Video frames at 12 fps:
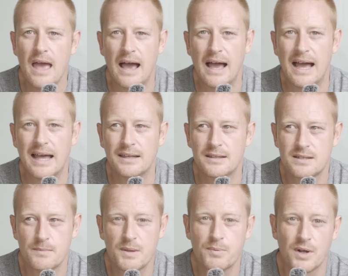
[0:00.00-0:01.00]
And
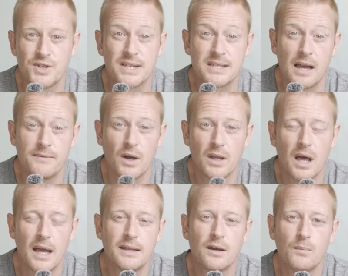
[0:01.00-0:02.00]
some of the projects that I've got
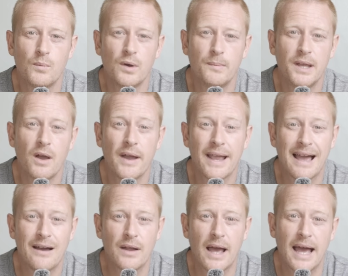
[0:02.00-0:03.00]
lined up will be going
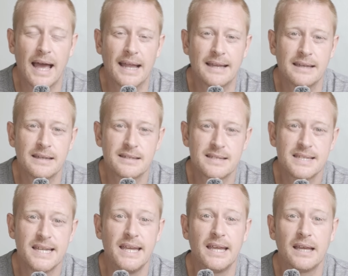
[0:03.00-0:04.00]
out and
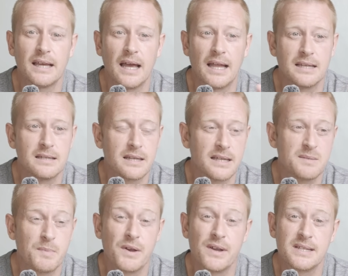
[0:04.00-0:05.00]
seeing and
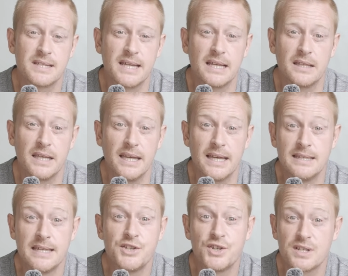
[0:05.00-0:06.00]
experiencing the
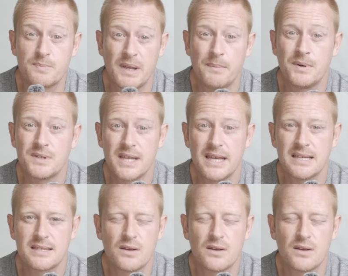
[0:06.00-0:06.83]
indigenous peoples here.